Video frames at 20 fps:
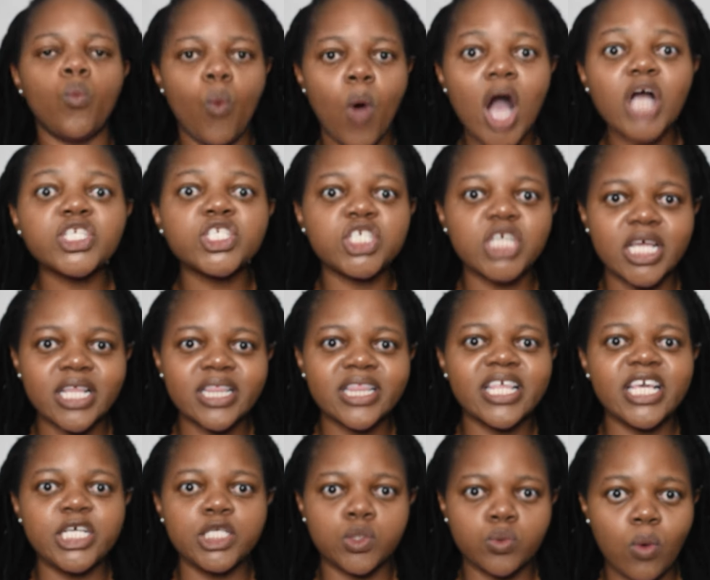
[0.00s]
watching
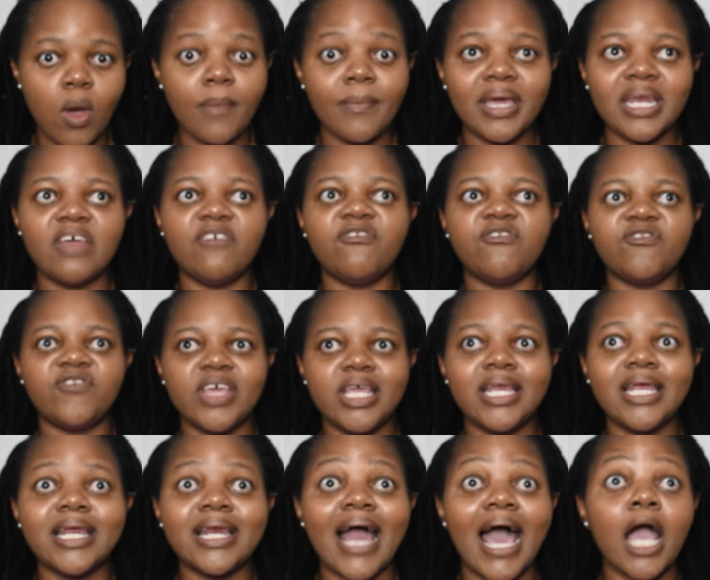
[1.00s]
these women and
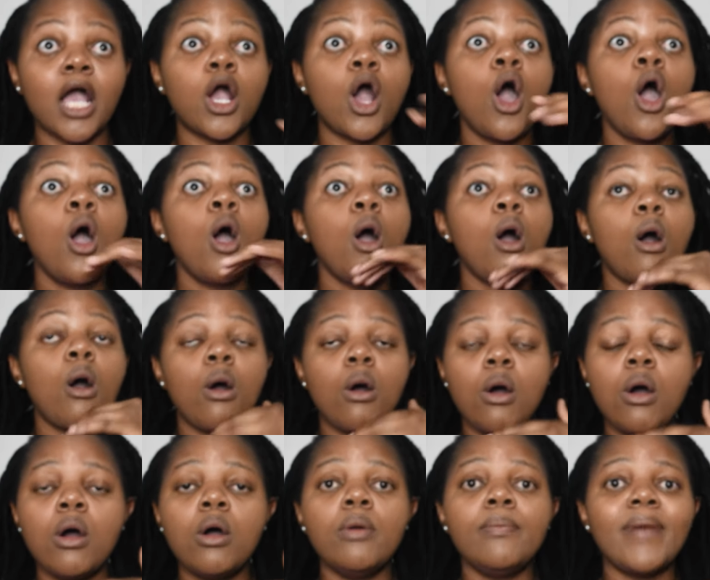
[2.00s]
feeling like,
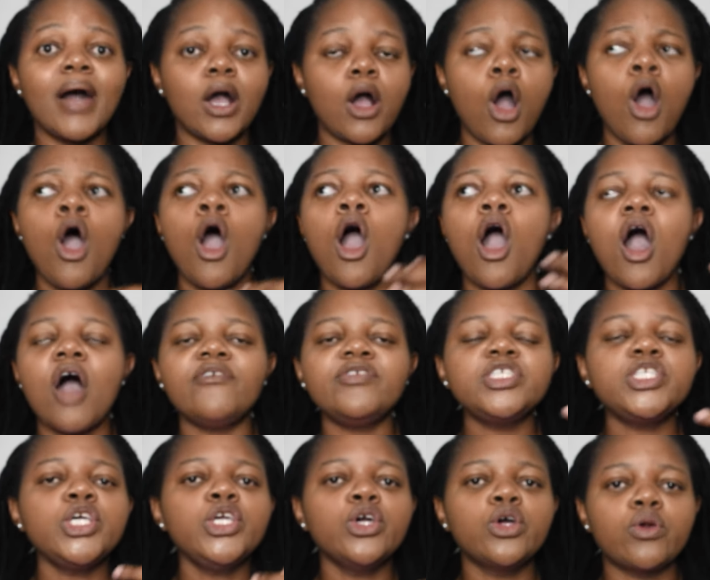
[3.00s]
oh my god.
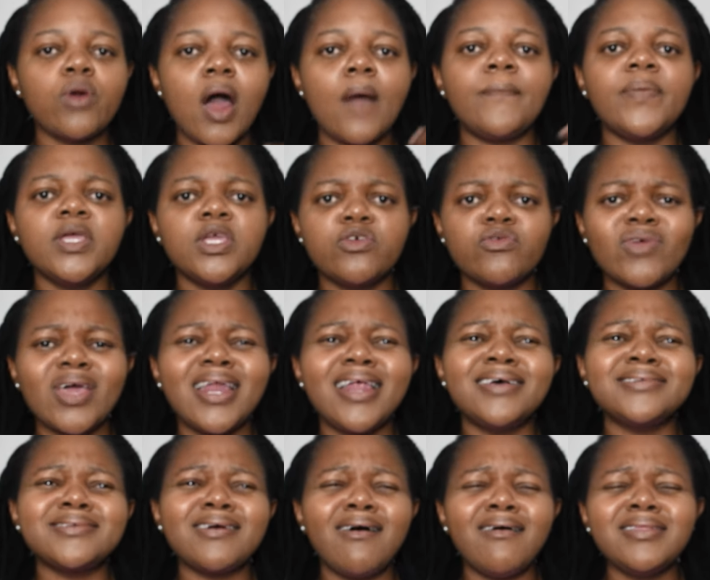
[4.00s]
Obviously, you grow up and you
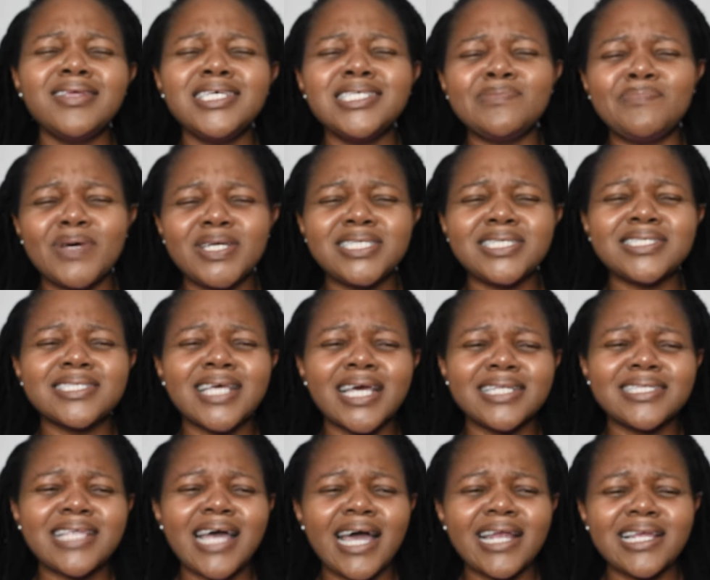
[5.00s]
realize, oh, these bitches
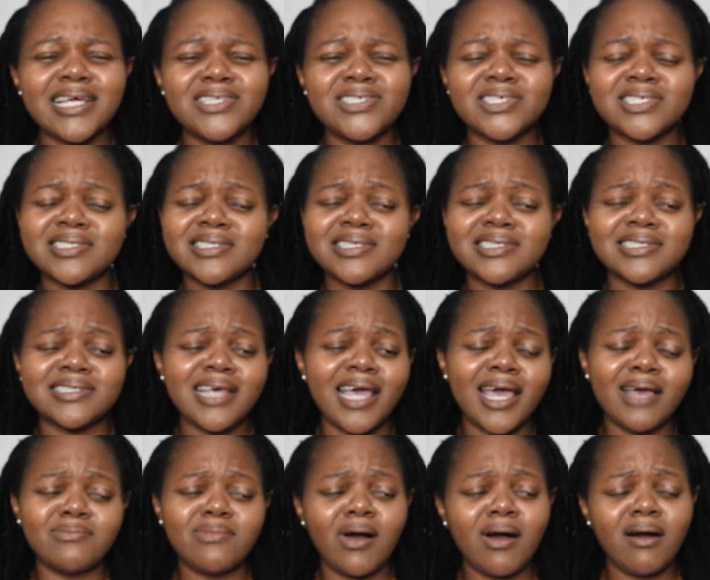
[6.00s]
get done in just the
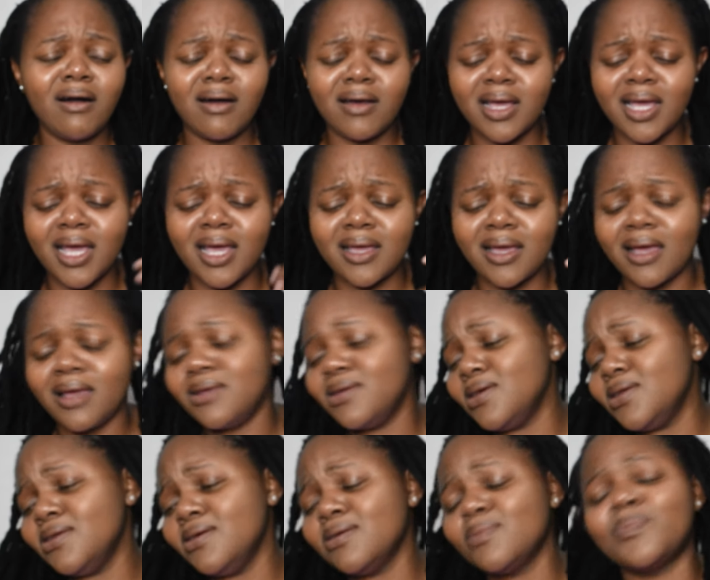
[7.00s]
same. Oh, okay, you
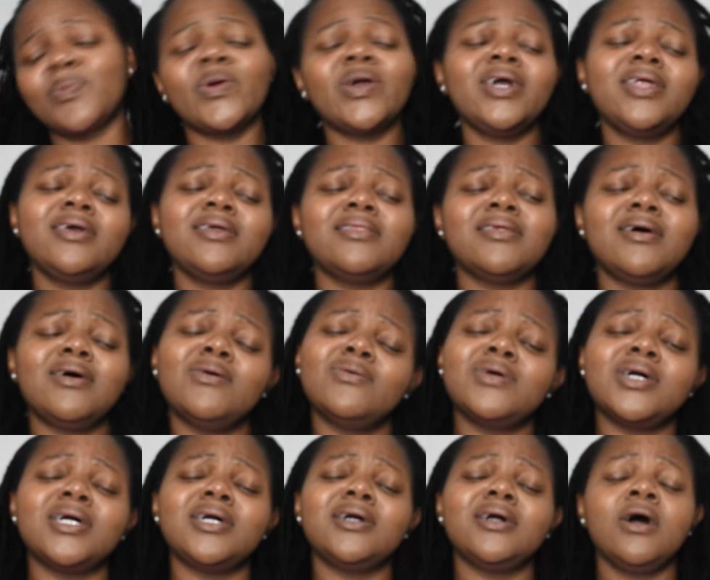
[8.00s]
look pretty though,
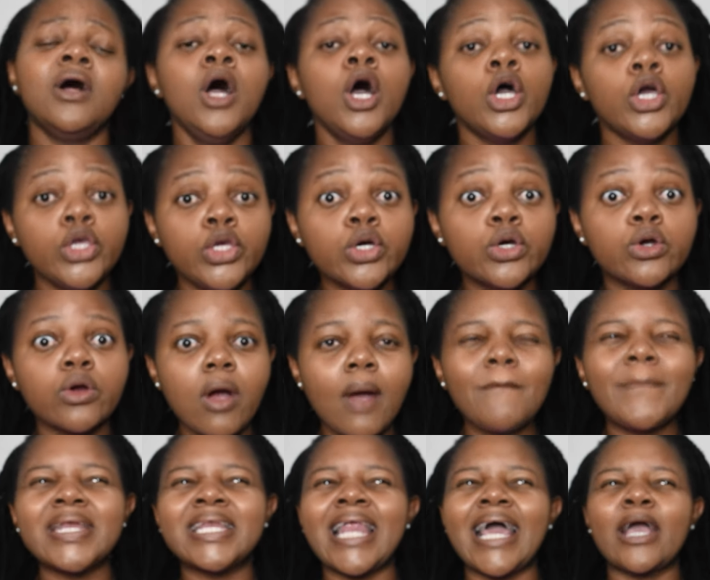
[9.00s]
girl.
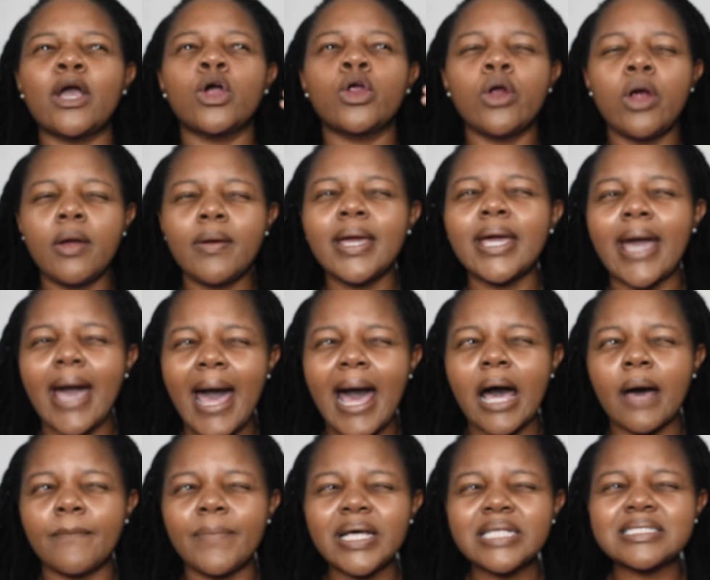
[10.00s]
But like growing
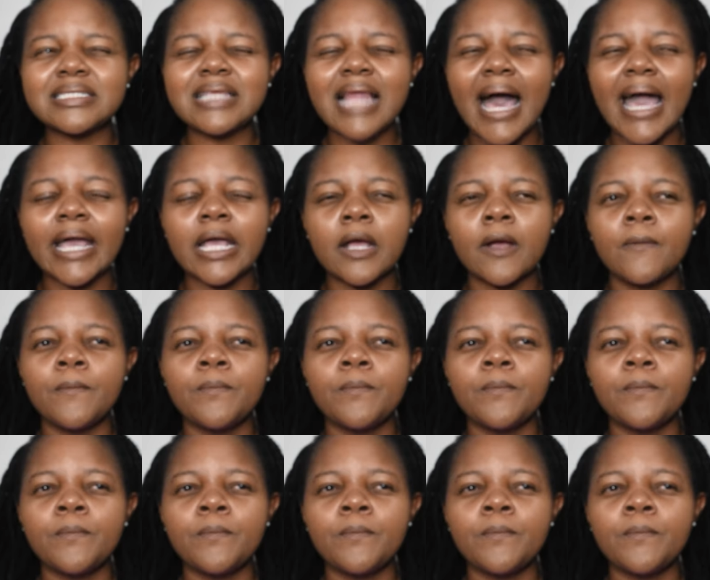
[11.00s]
up, it's like